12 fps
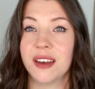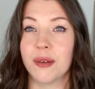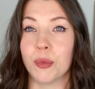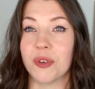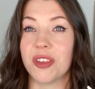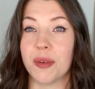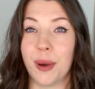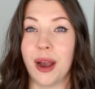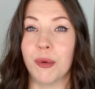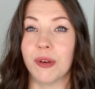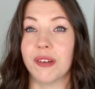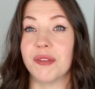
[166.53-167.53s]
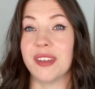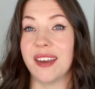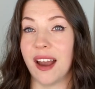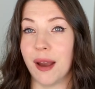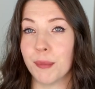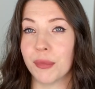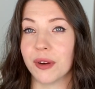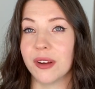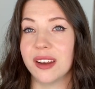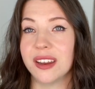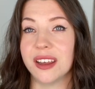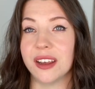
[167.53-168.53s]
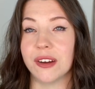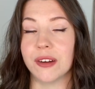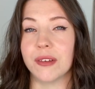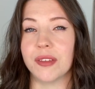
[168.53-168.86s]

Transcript: was the power of the amber in here,